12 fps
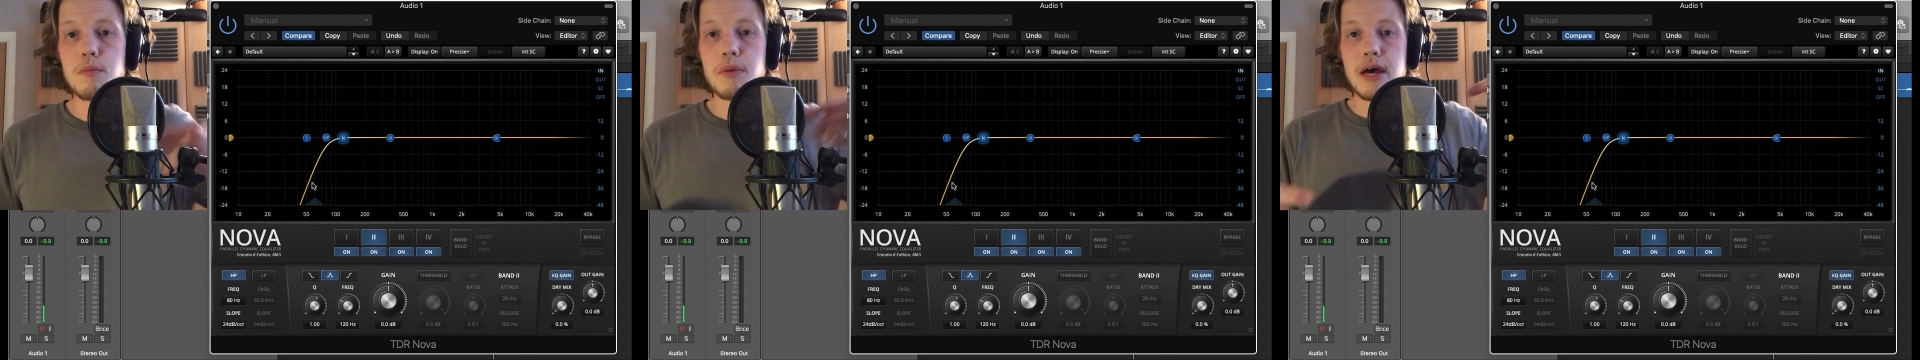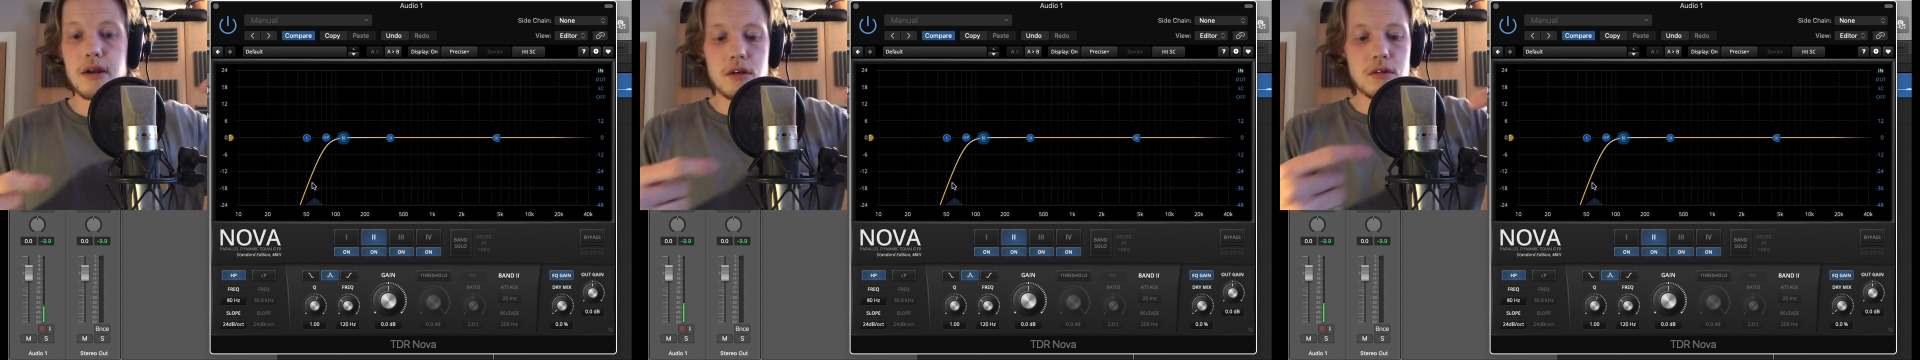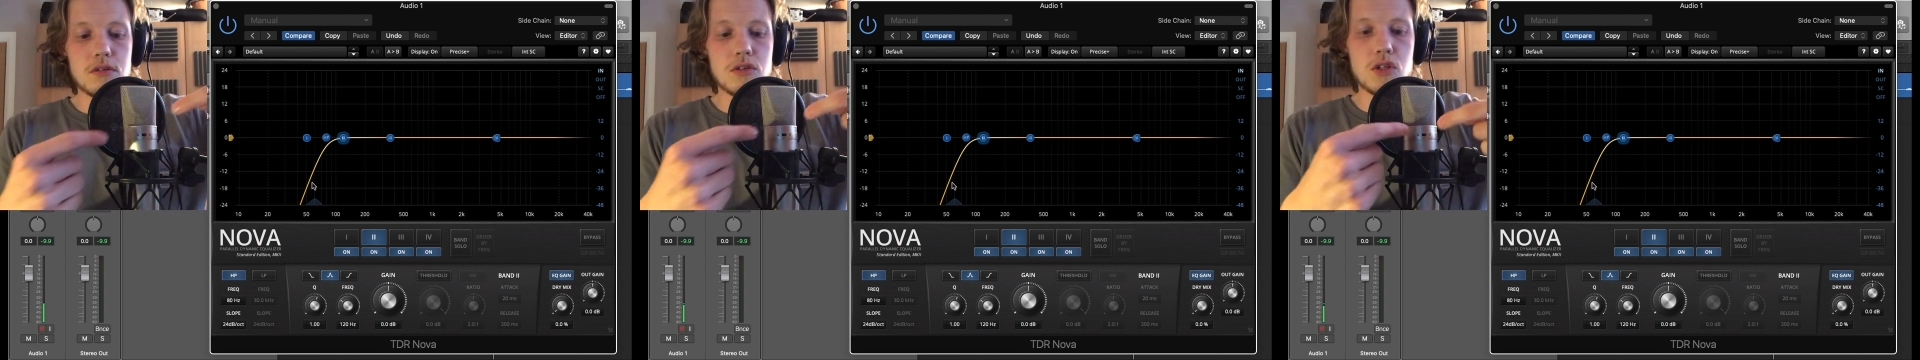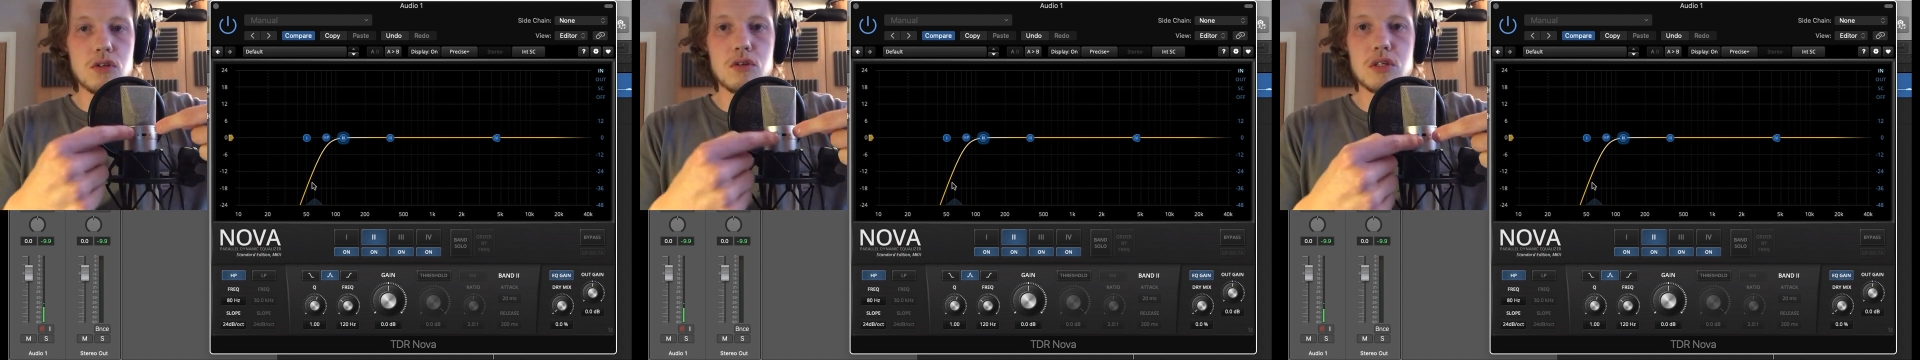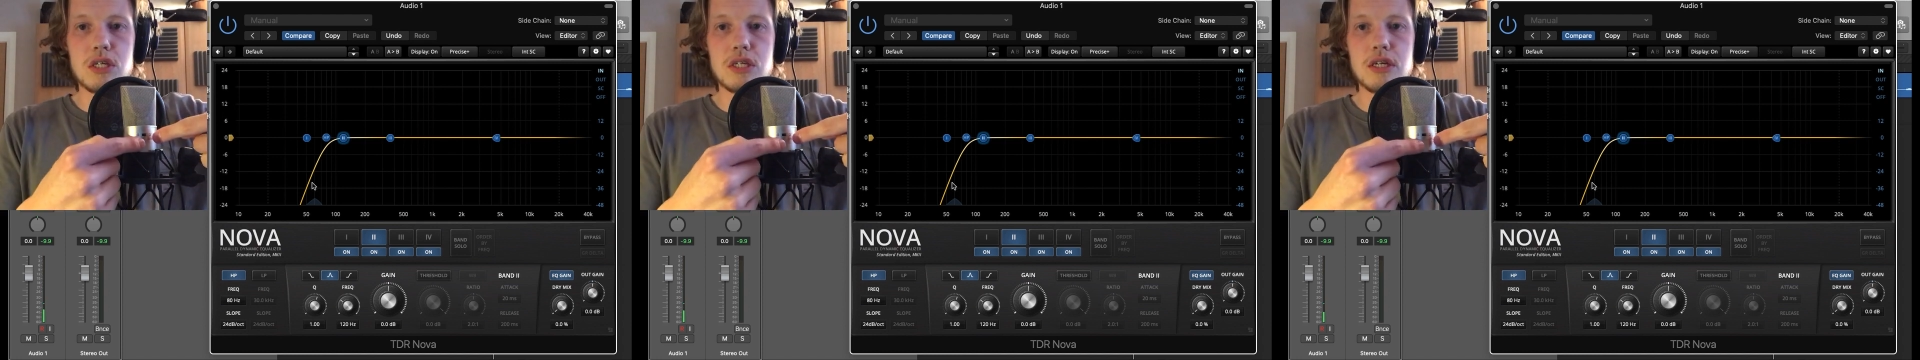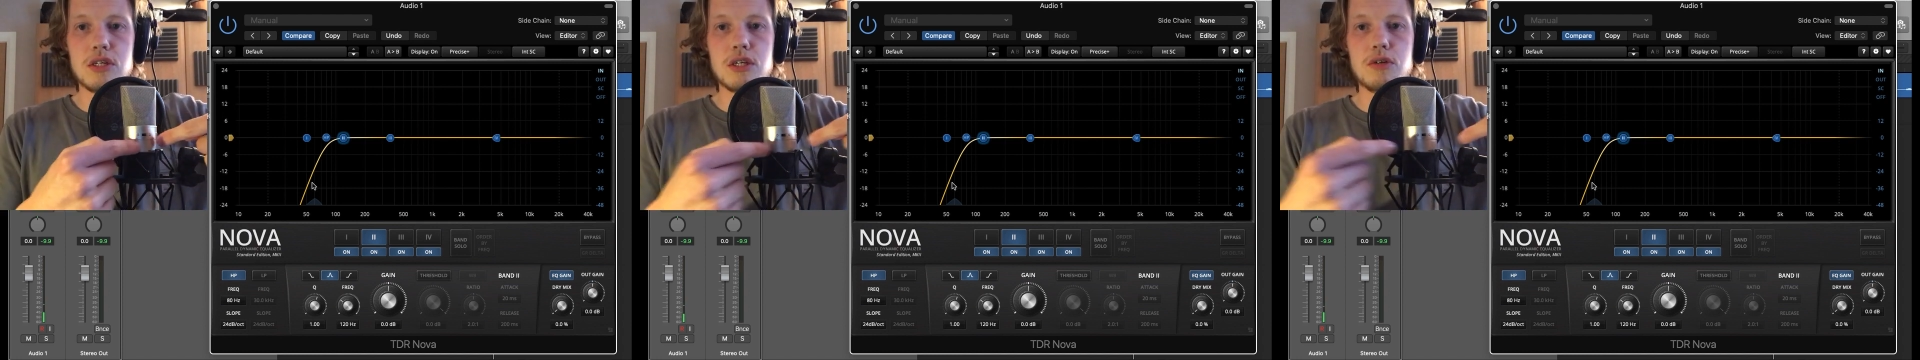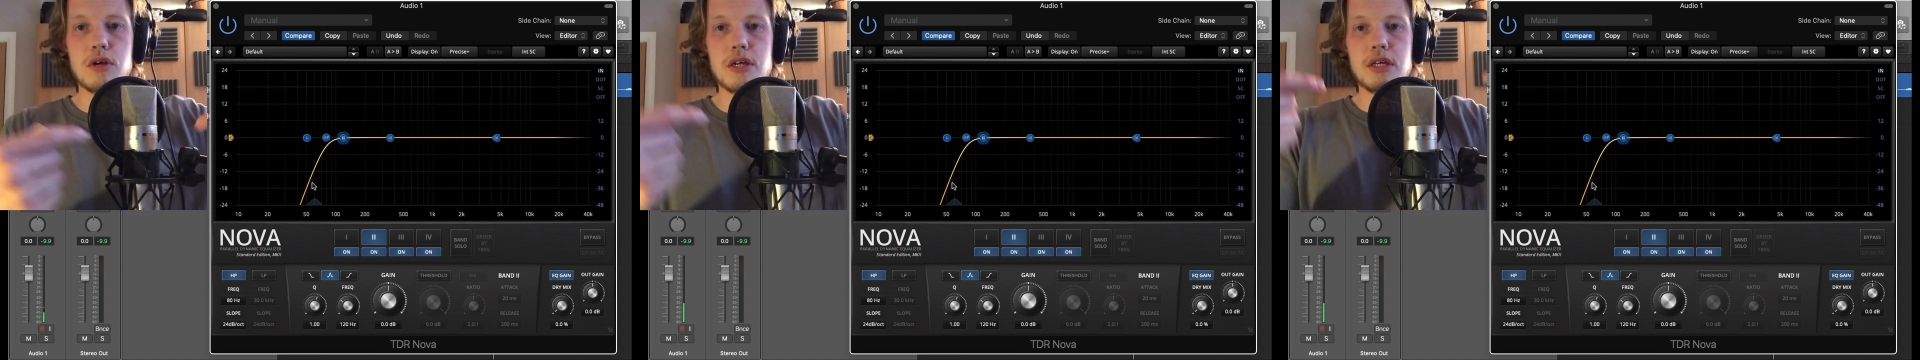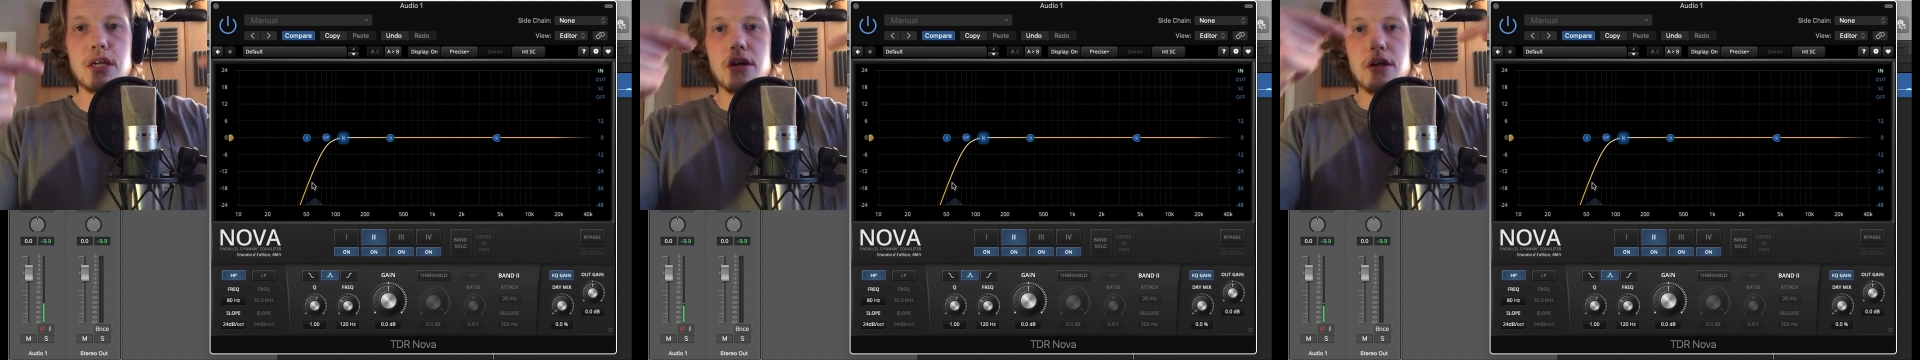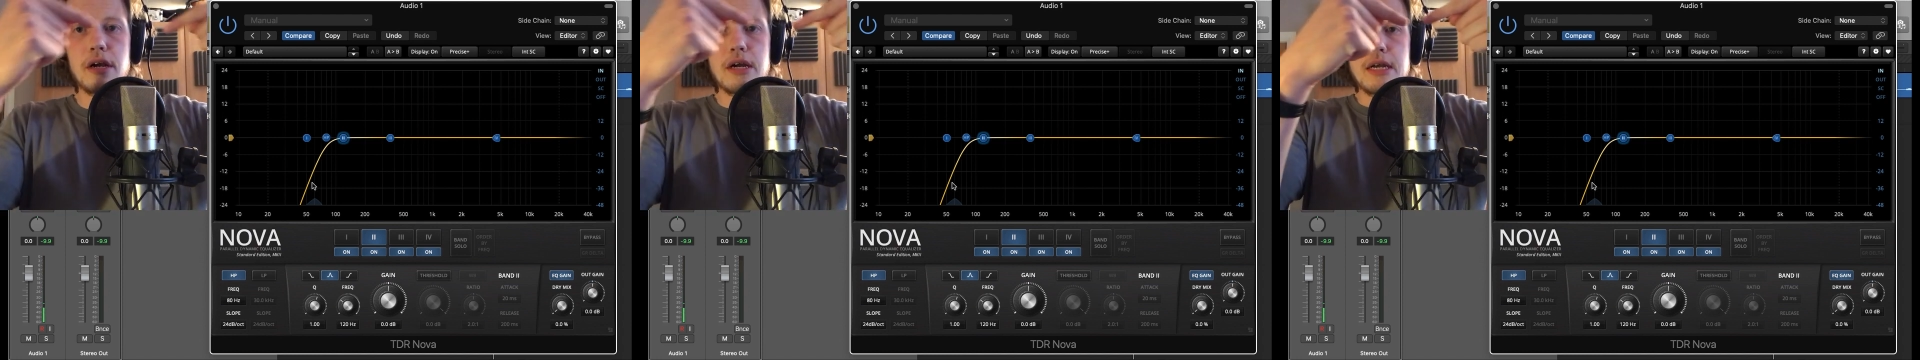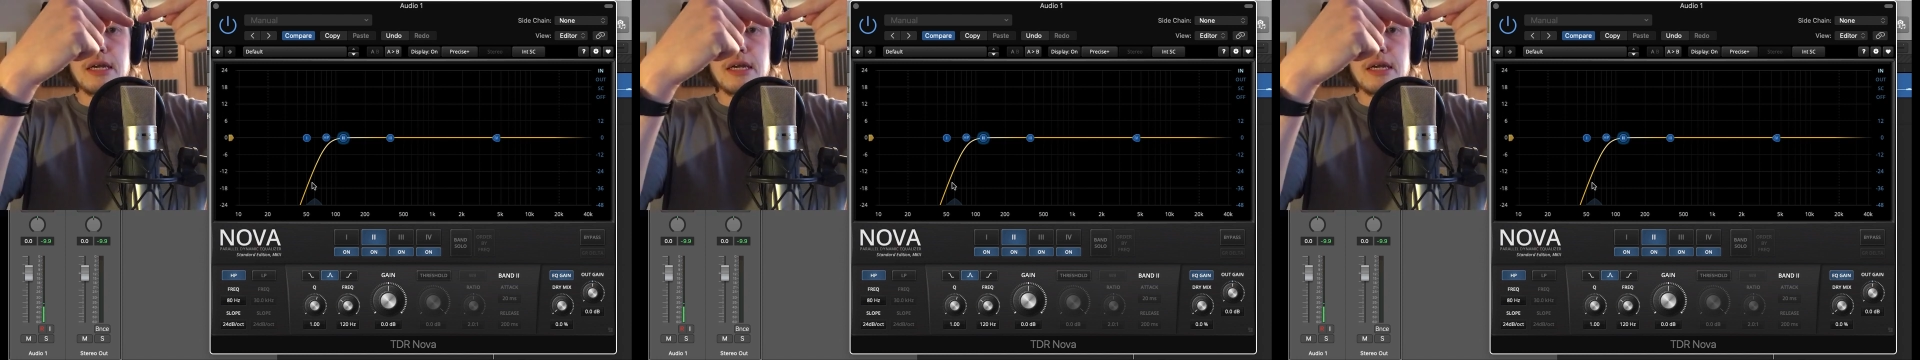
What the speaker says: pattern, so it's essentially around here.